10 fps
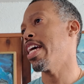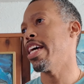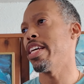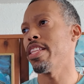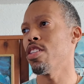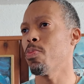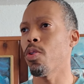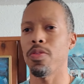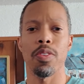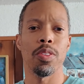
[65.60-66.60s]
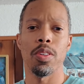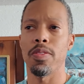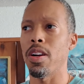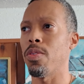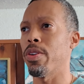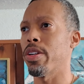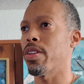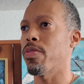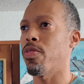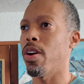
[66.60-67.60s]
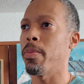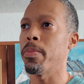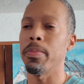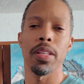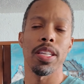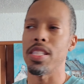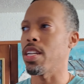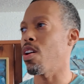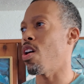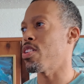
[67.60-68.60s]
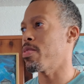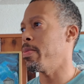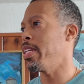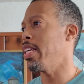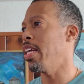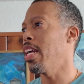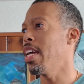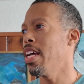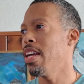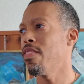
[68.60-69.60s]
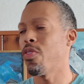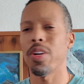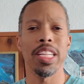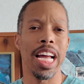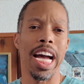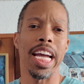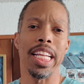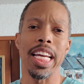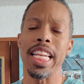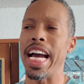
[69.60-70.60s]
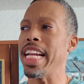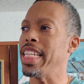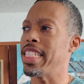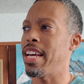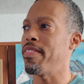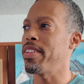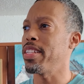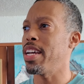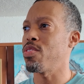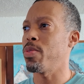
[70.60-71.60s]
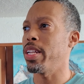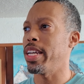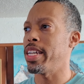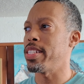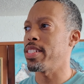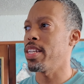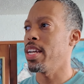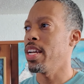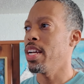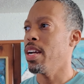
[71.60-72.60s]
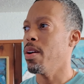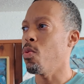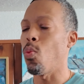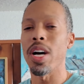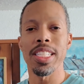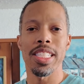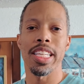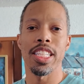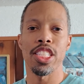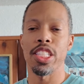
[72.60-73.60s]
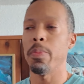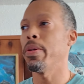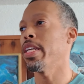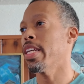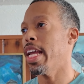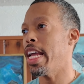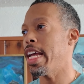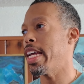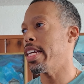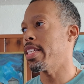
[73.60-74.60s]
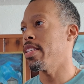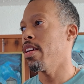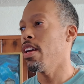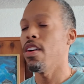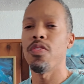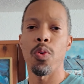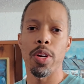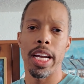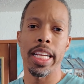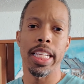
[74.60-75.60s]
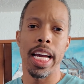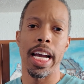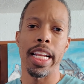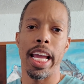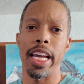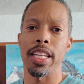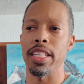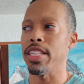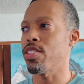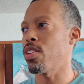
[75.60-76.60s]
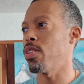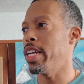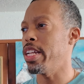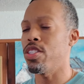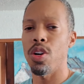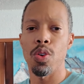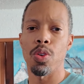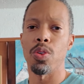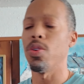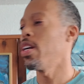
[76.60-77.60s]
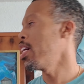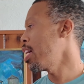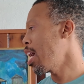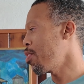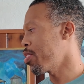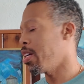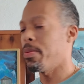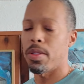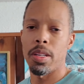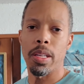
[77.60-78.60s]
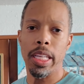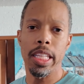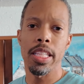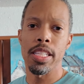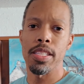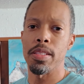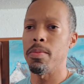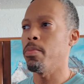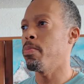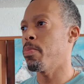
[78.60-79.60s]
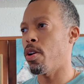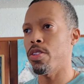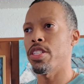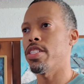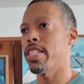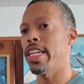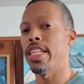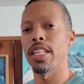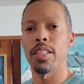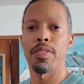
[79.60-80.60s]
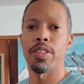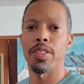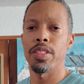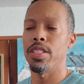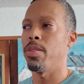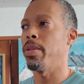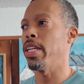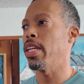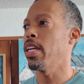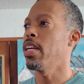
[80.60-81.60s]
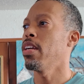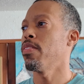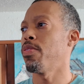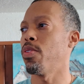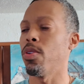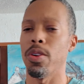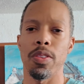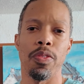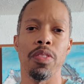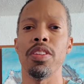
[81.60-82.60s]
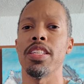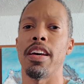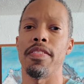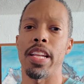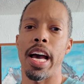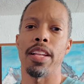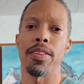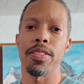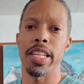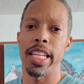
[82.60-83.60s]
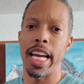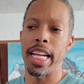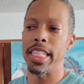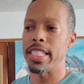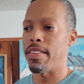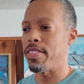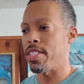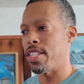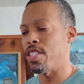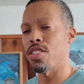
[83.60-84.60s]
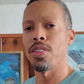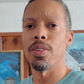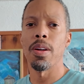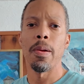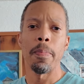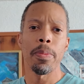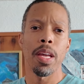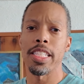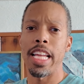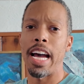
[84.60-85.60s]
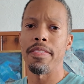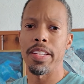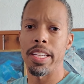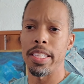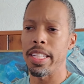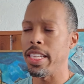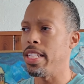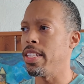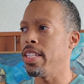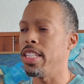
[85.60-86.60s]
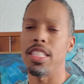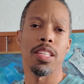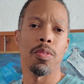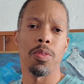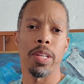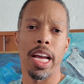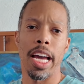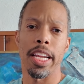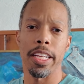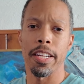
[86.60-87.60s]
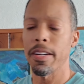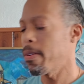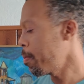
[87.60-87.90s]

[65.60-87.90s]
And this portfolio of artwork from Melissa cost me $49.97, as well as 1 cent shipping and $4.99 handling. So in total, I was able to get this purchased and delivered to me for $57.97. So let's dive in and see what we got in here.